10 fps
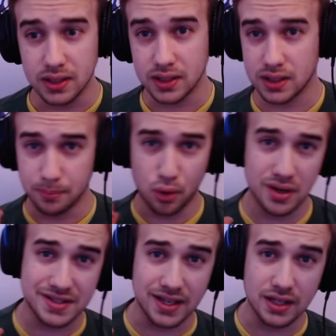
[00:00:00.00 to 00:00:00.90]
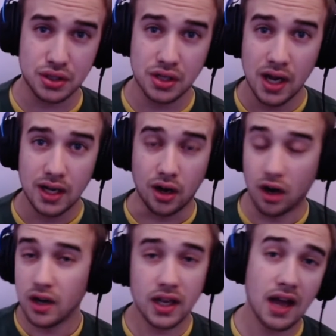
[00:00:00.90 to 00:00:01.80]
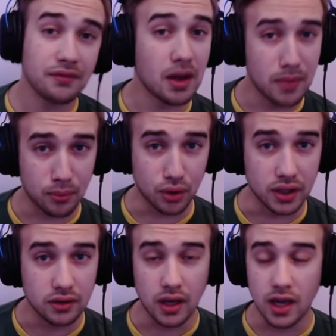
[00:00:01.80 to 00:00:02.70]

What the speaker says: your boy's age, are going to have that memory.